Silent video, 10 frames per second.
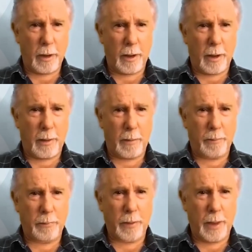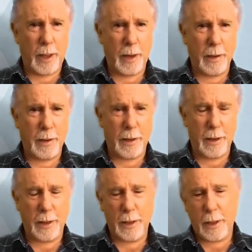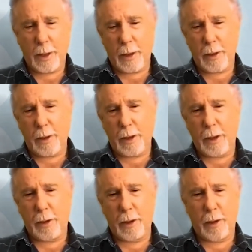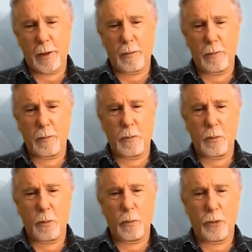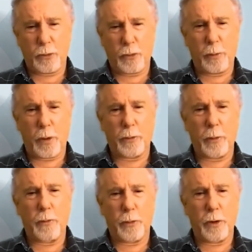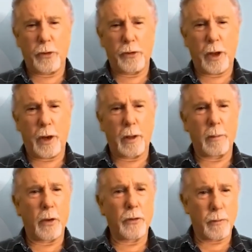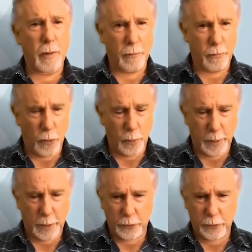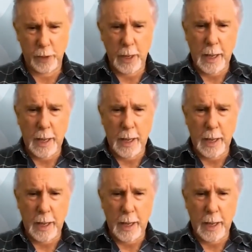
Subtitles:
And he was responsible for initiating most of our formulas.